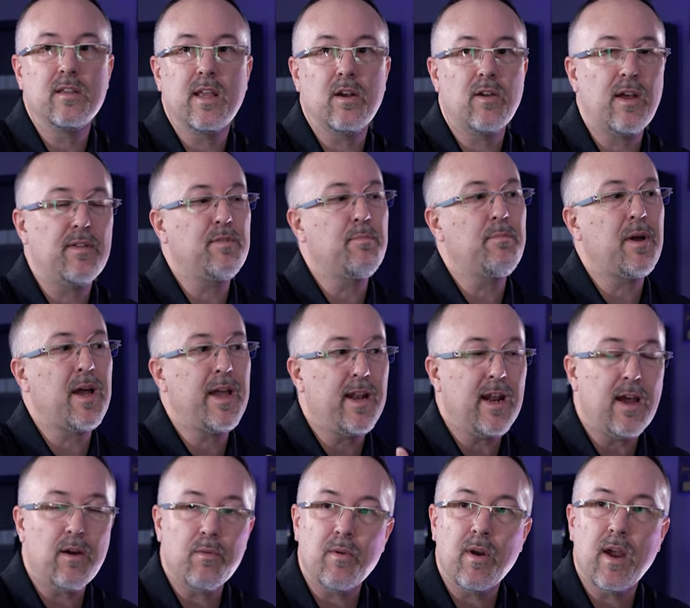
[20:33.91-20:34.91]
They don't have to buy it
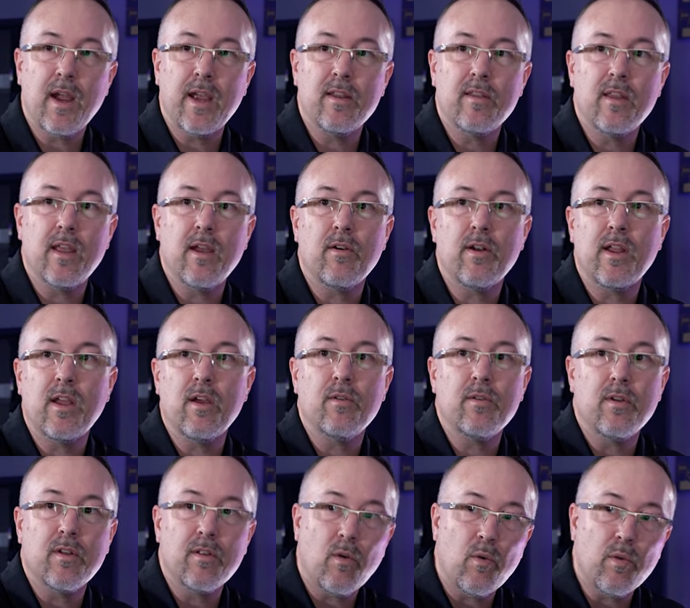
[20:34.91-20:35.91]
outright. Okay. They already
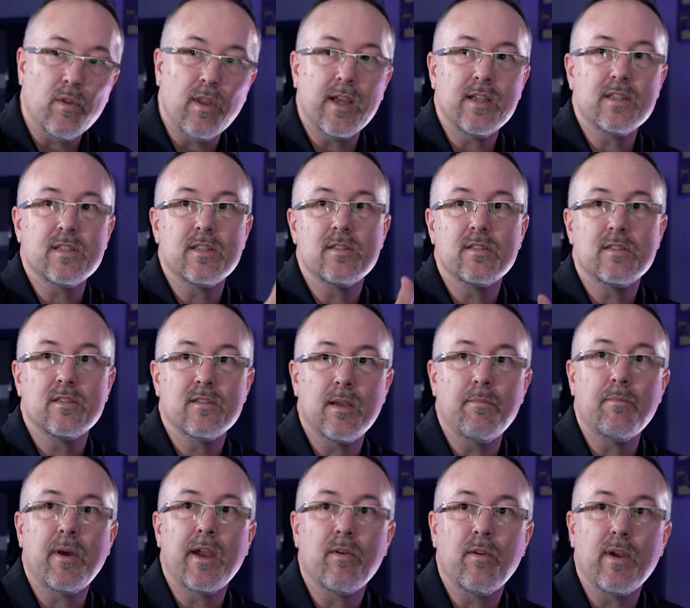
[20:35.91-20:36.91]
own an old license. They
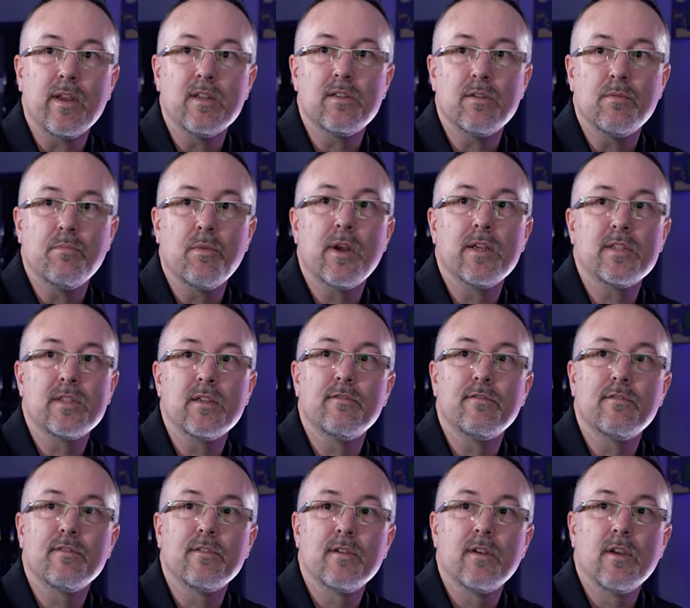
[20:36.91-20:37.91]
migrate to PRECiV.
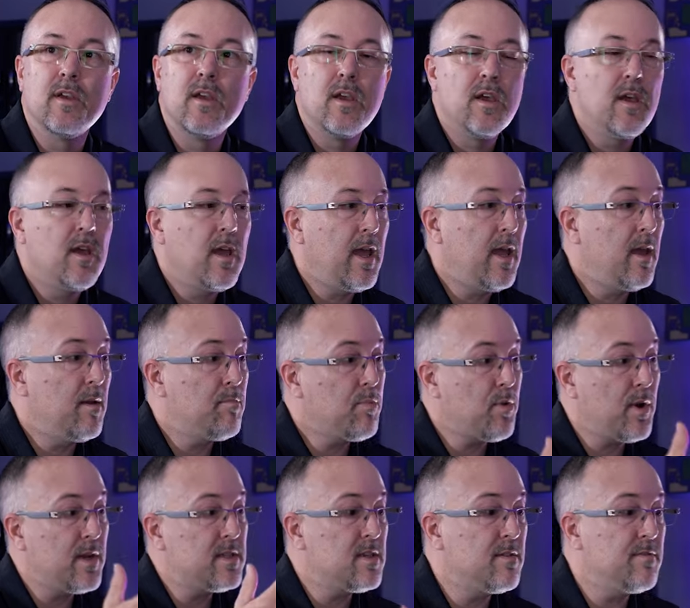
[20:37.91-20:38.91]
Okay. And
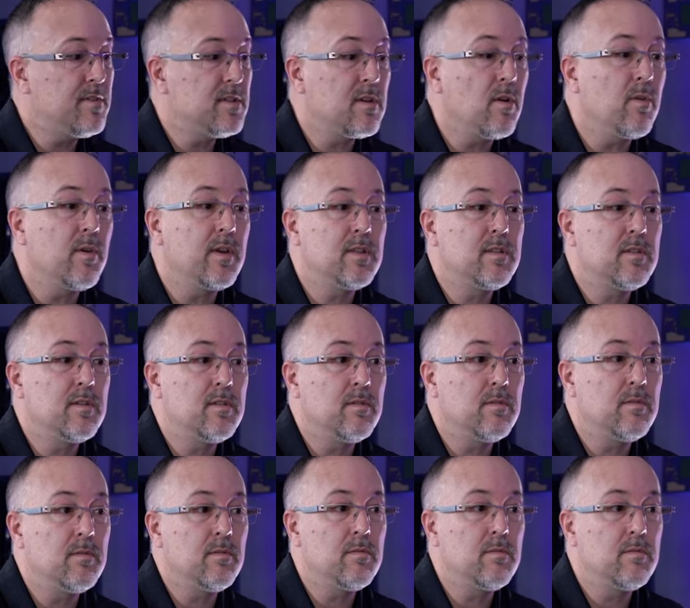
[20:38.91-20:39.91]
PRECiV is going
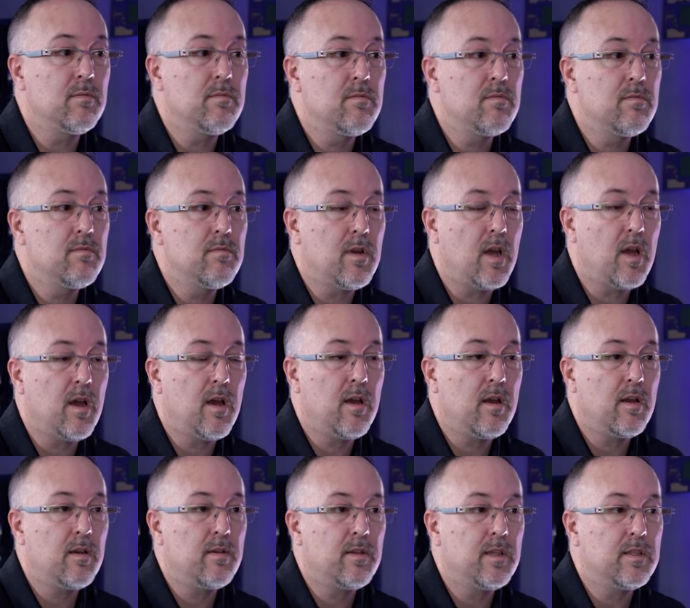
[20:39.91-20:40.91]
to
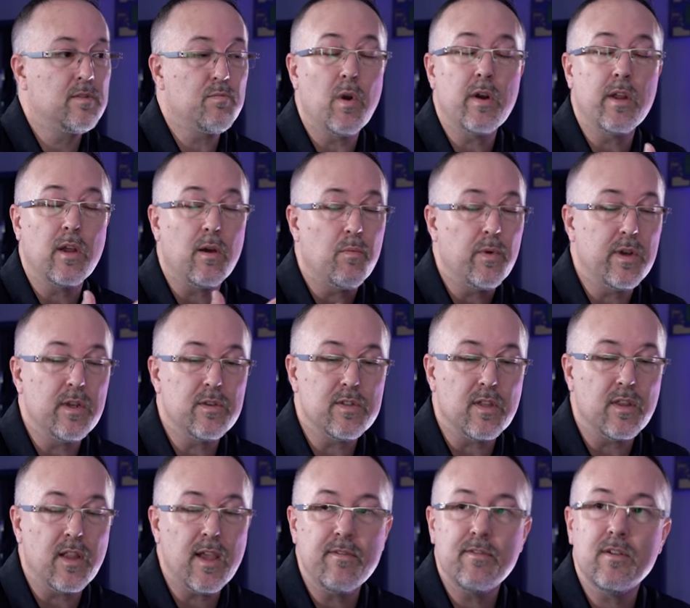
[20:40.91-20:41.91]
uh, is running on Windows
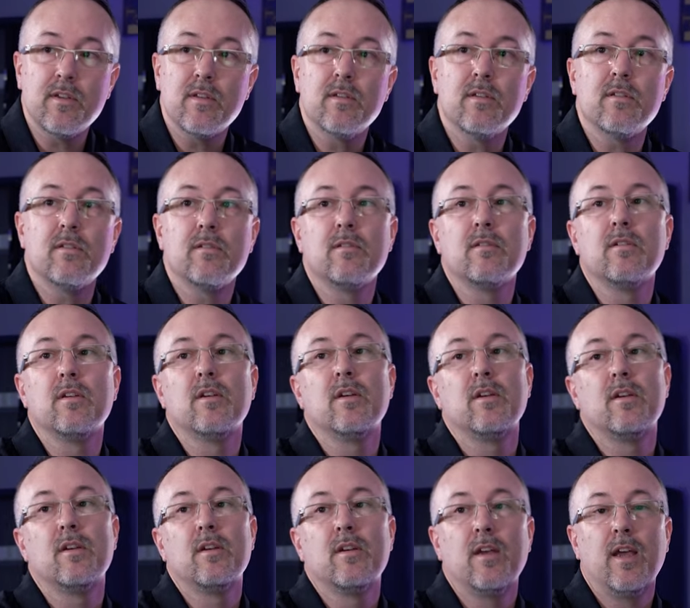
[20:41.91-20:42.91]
11,
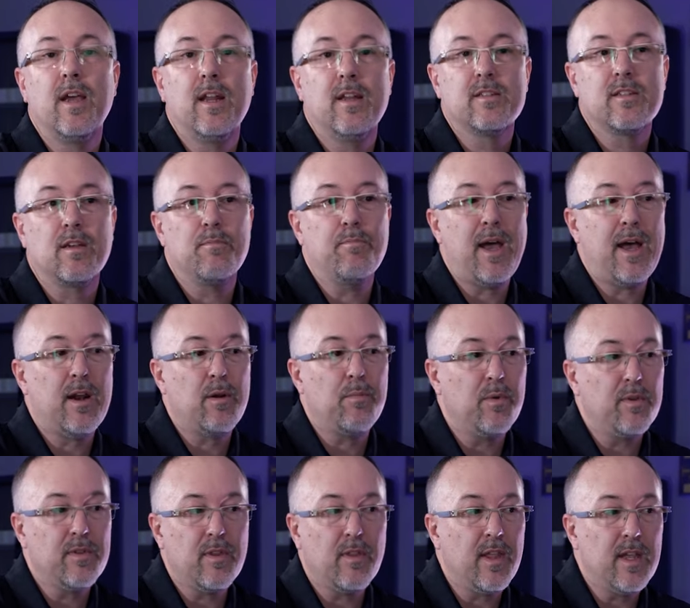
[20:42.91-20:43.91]
and it's compatible
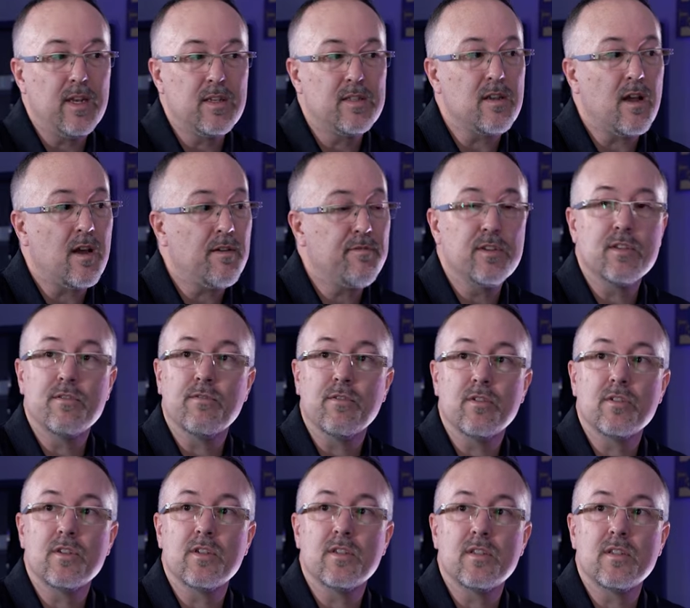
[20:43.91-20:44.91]
with the latest Office
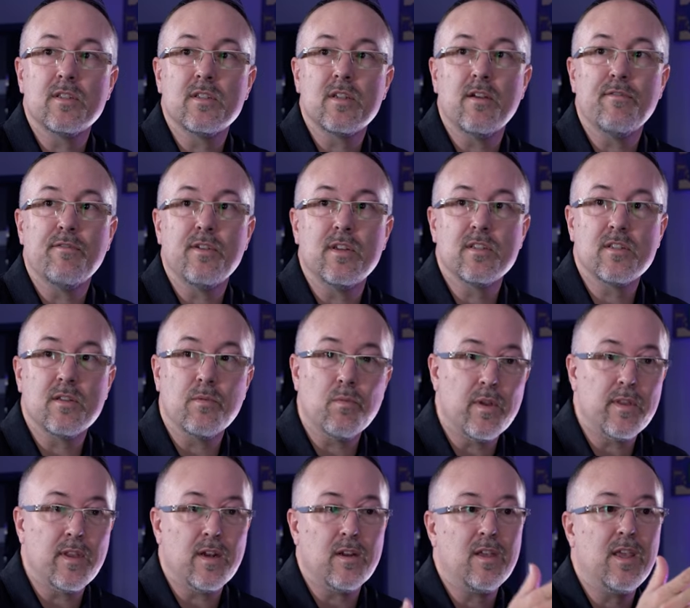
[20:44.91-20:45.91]
version and stuff, and it's the
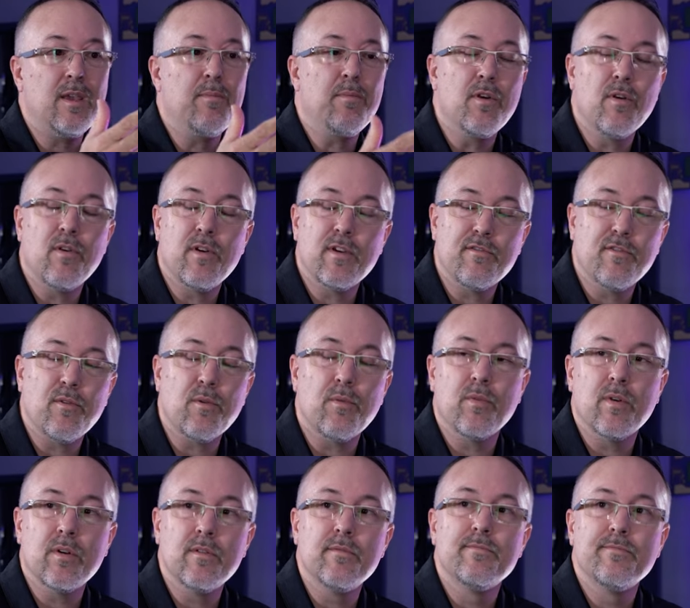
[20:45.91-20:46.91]
one that'll keep going
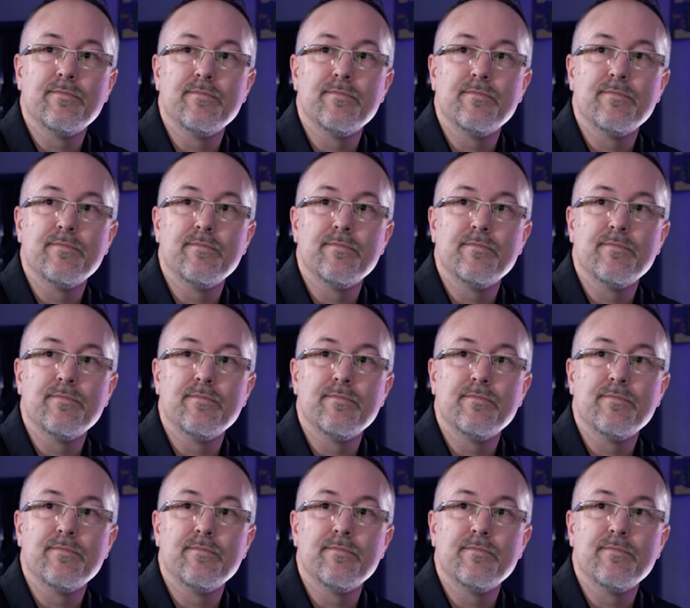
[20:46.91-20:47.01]
forward.